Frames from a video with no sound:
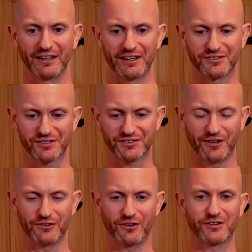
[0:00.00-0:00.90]
it's just that
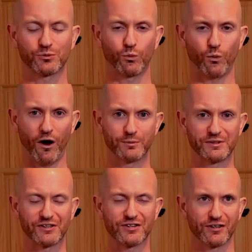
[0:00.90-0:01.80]
nice wide
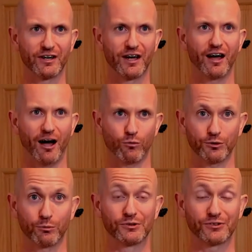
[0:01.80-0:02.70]
position. And what
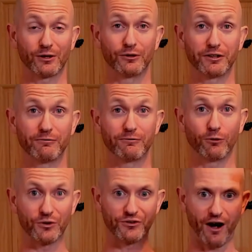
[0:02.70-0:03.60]
I'm also looking for
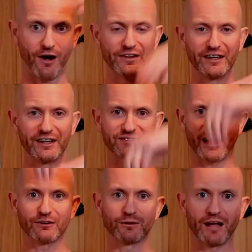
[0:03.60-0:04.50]
with that is
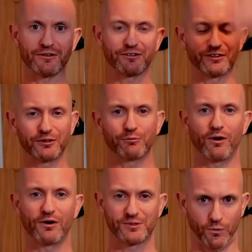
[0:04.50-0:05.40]
that lengthening of
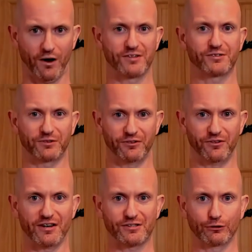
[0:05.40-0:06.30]
my spine. So I've got a
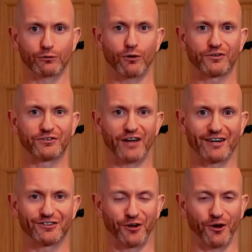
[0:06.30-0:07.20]
nice long neck
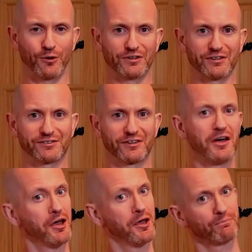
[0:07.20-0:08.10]
to go with this.
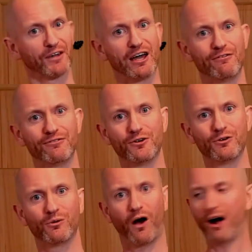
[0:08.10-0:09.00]
If
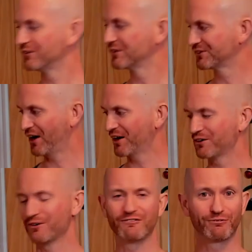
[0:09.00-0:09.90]
you were uncertain
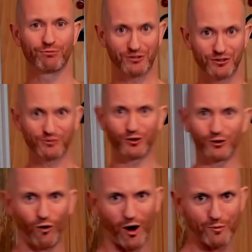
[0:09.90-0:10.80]
of whether you've got the
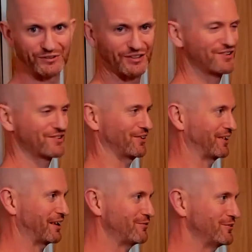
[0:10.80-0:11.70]
right position,
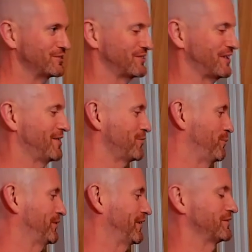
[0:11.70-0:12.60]
if you stand up
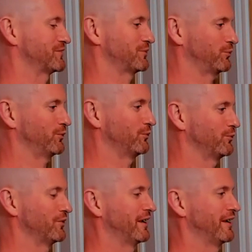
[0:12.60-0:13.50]
against a wall,
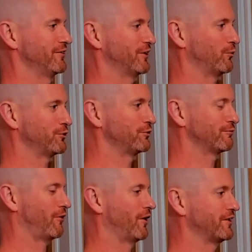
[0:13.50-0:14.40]
then what you'll
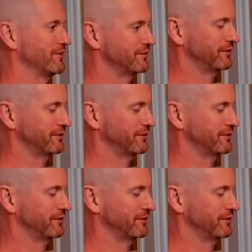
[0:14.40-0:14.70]
find,